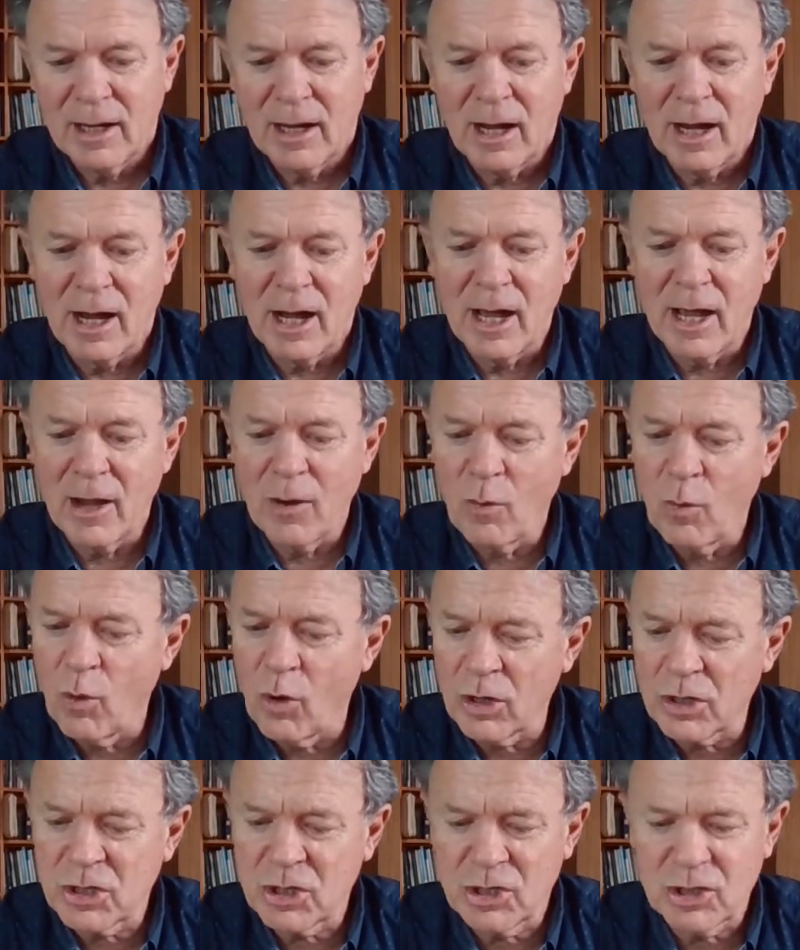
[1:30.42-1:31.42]
I
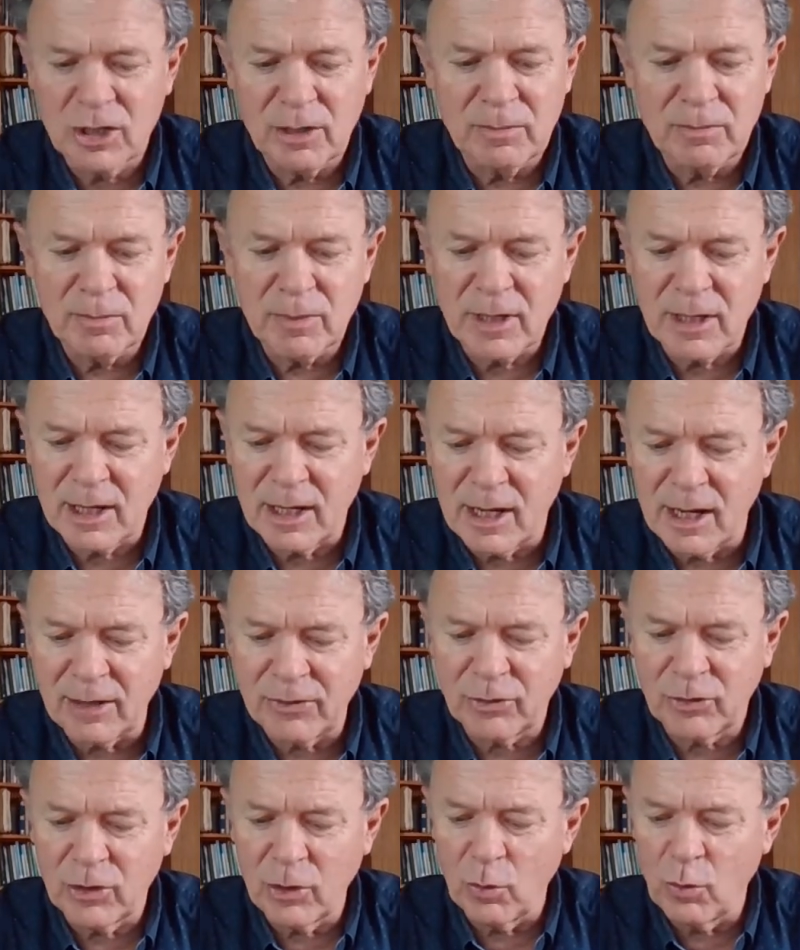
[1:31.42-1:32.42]
watched him
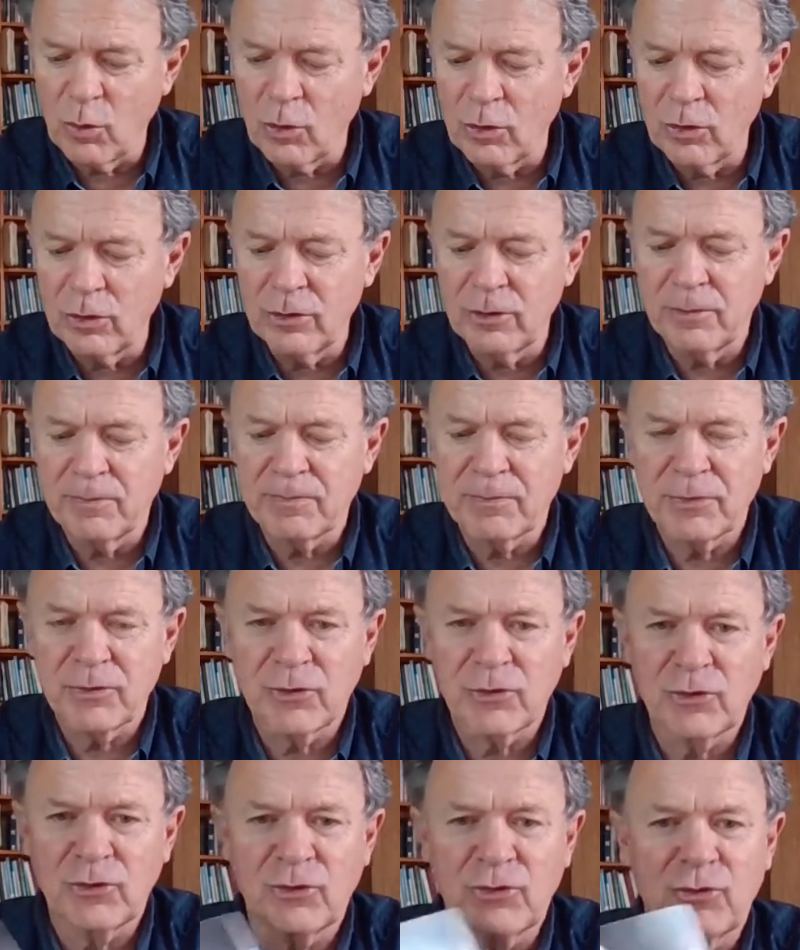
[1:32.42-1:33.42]
cut the wood
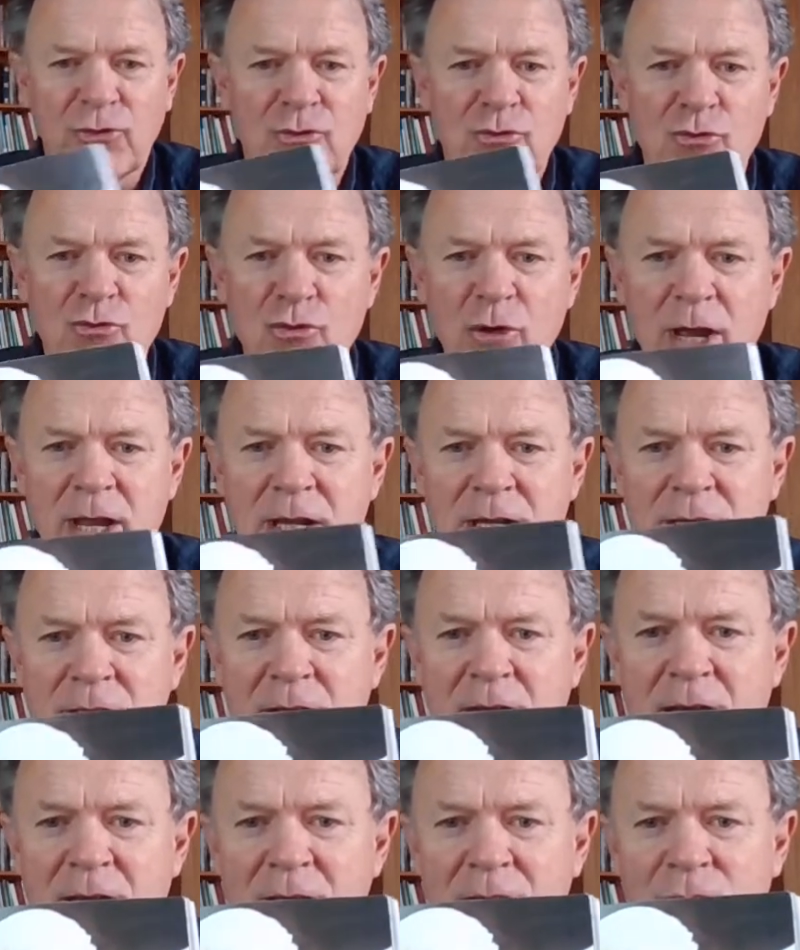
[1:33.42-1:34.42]
straight
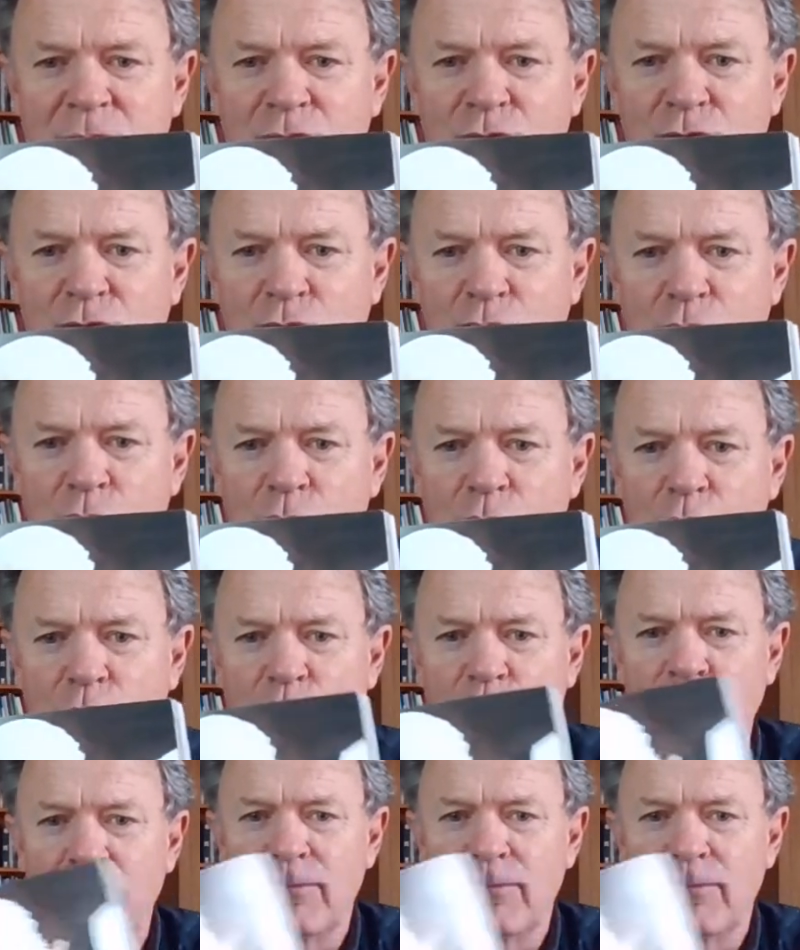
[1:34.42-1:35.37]
and true.